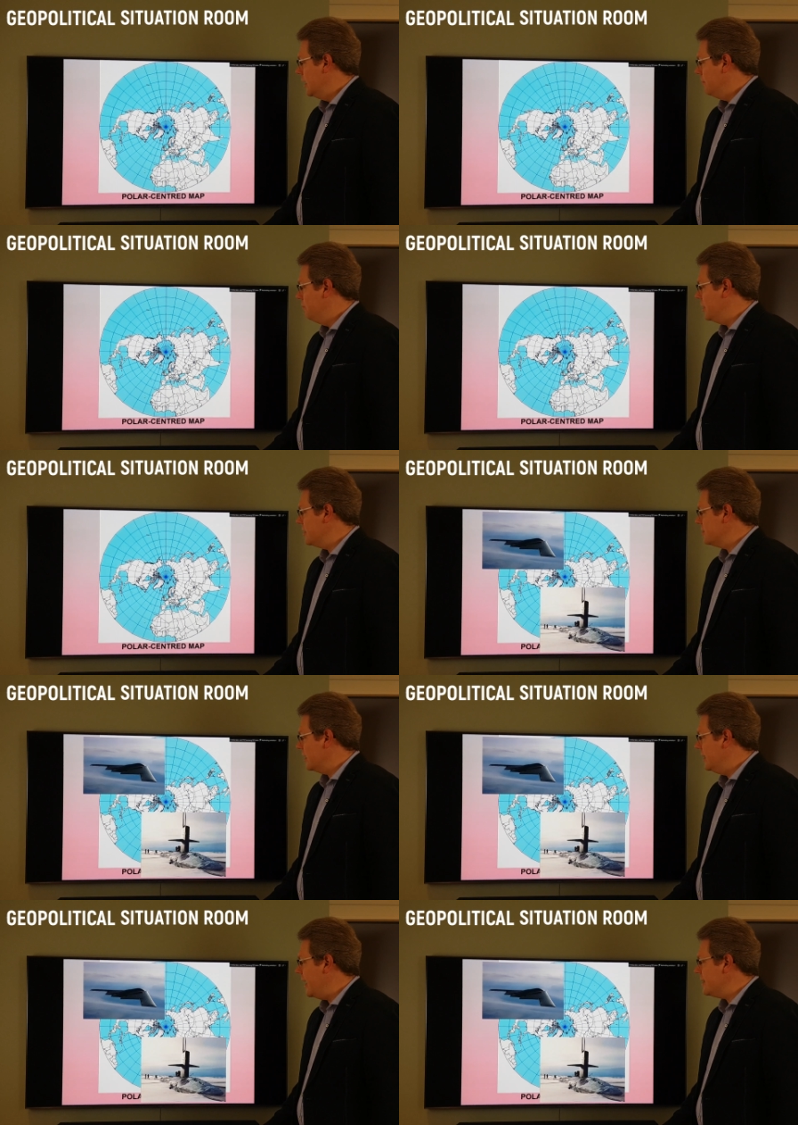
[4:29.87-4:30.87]

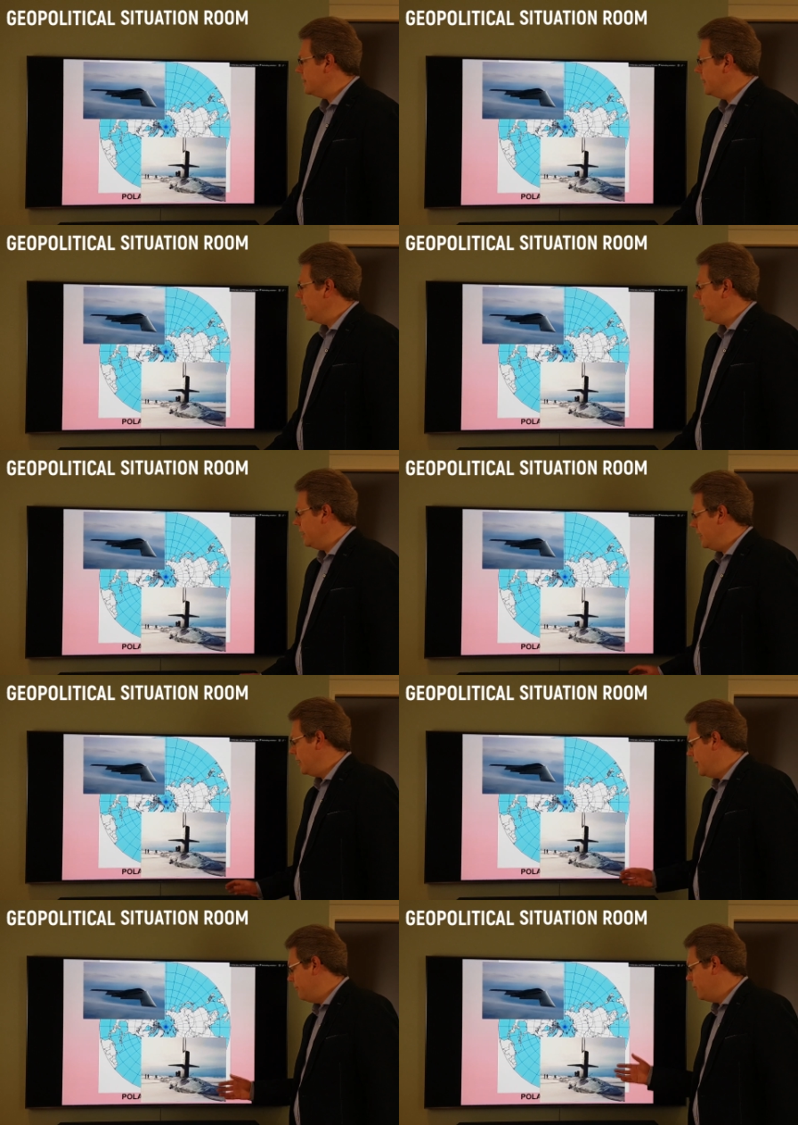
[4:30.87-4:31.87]
But lately,
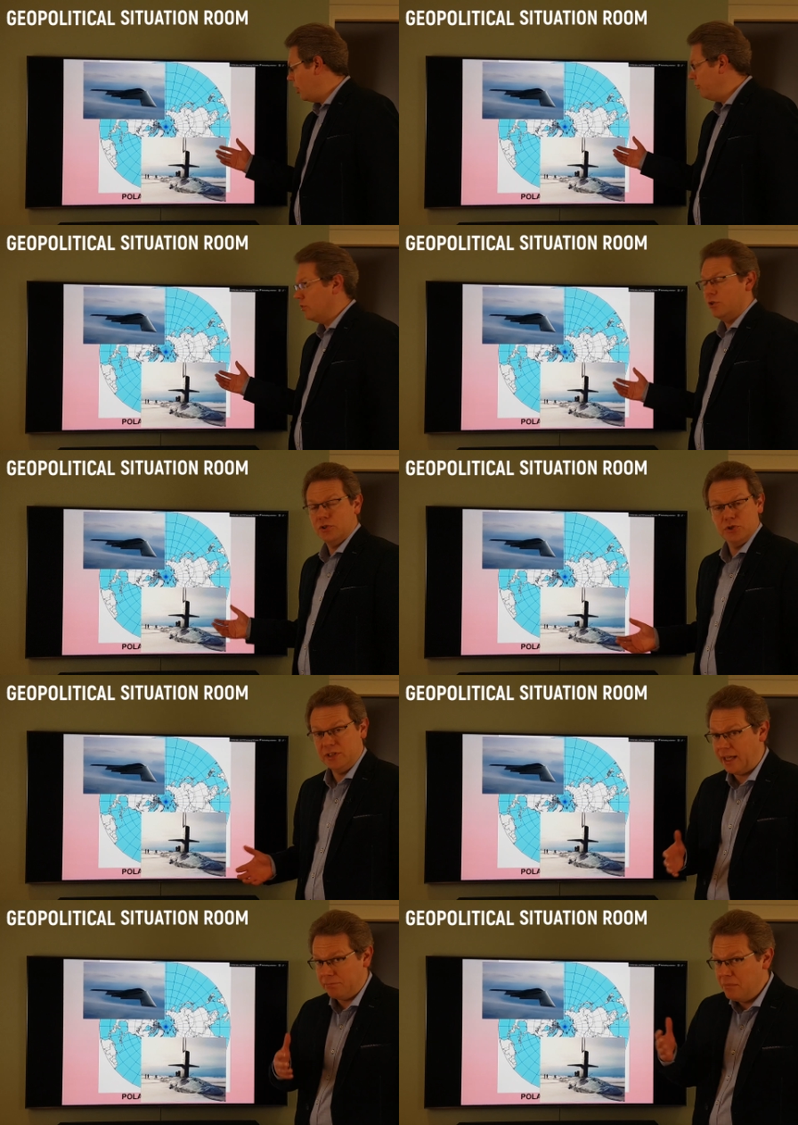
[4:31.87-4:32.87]
of course,
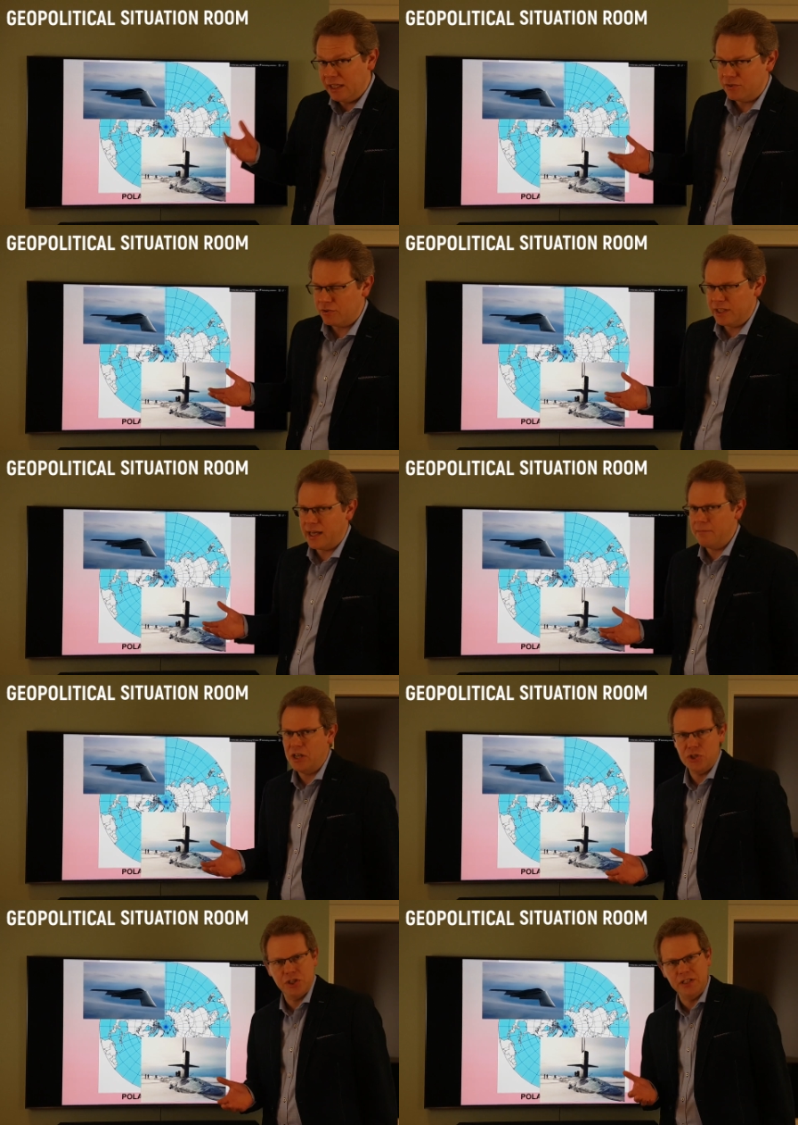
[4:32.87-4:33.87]
that military
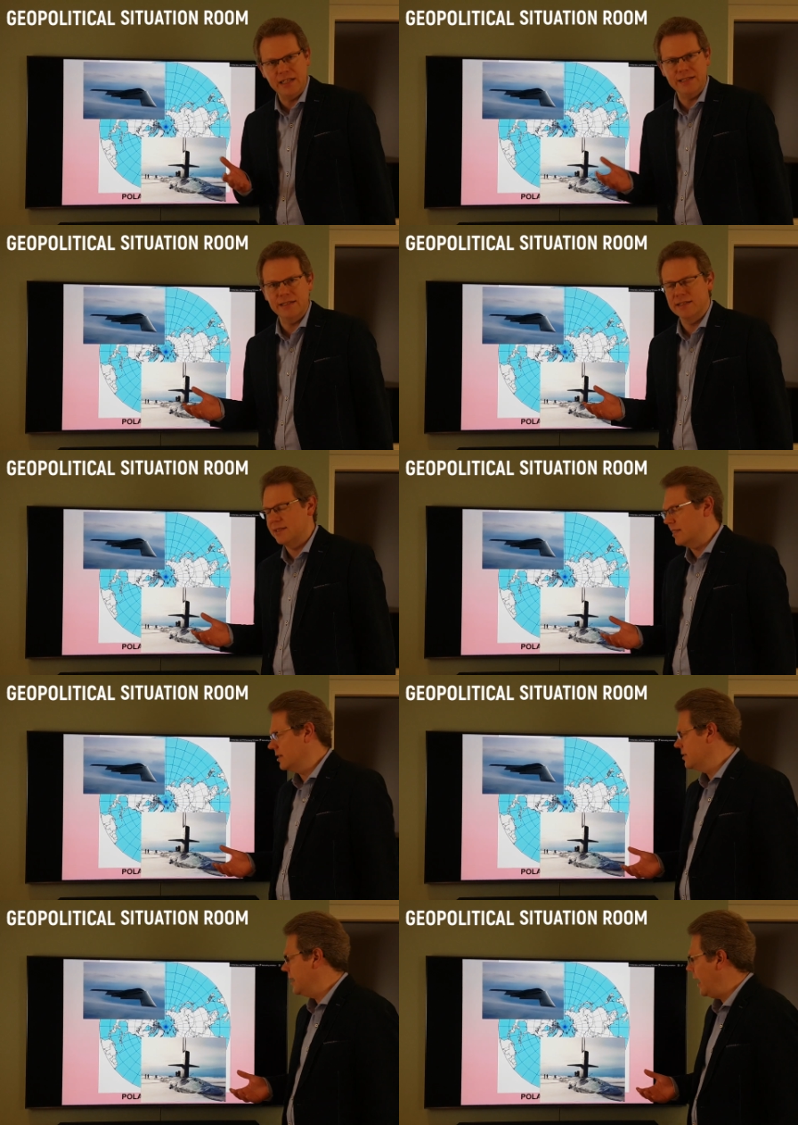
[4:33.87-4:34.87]
dimension is
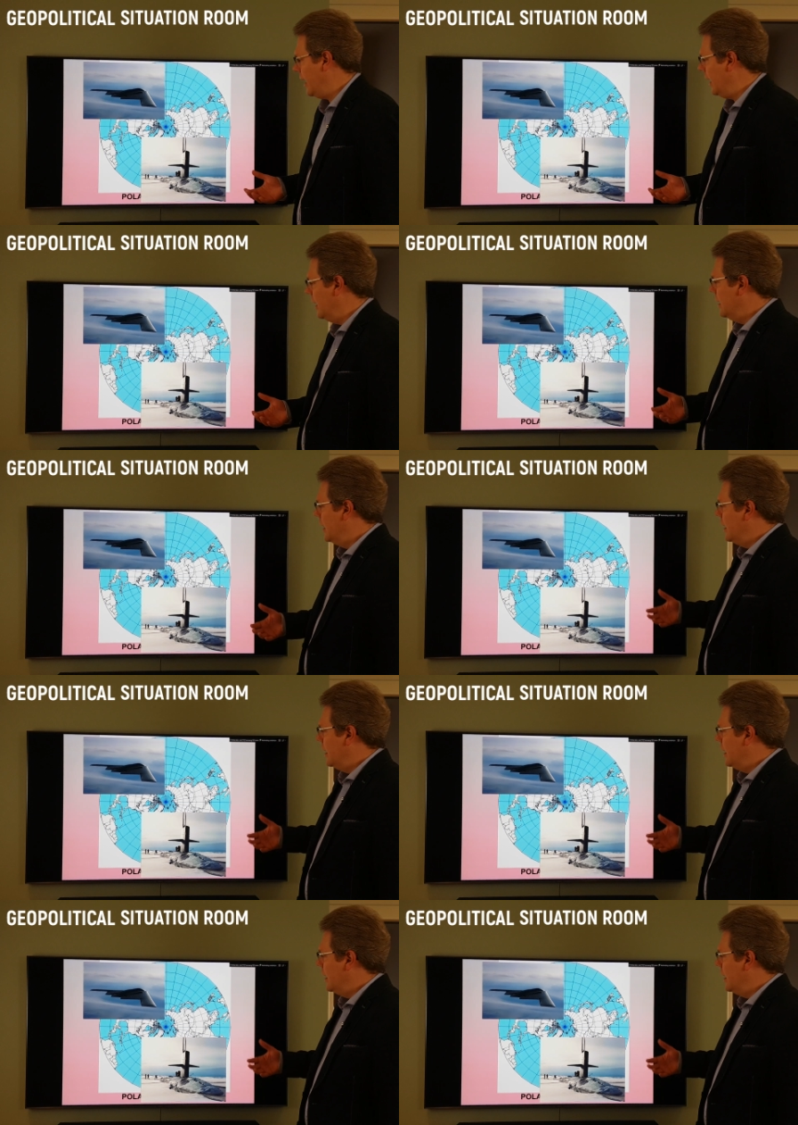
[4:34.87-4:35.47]
still there.